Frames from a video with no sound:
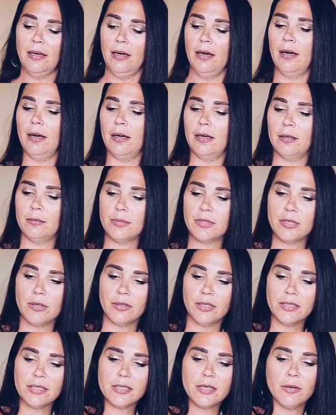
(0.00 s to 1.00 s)
Um, so
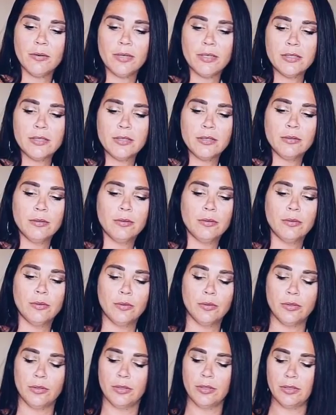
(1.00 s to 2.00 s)
let's go
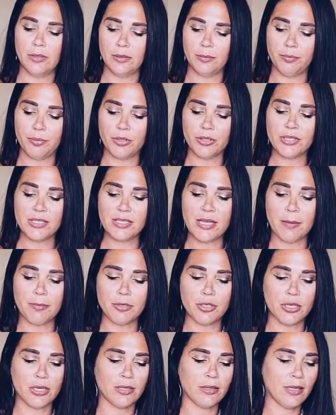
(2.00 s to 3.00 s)
into
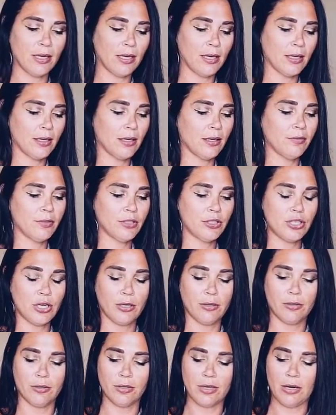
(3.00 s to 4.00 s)
perception then of each other.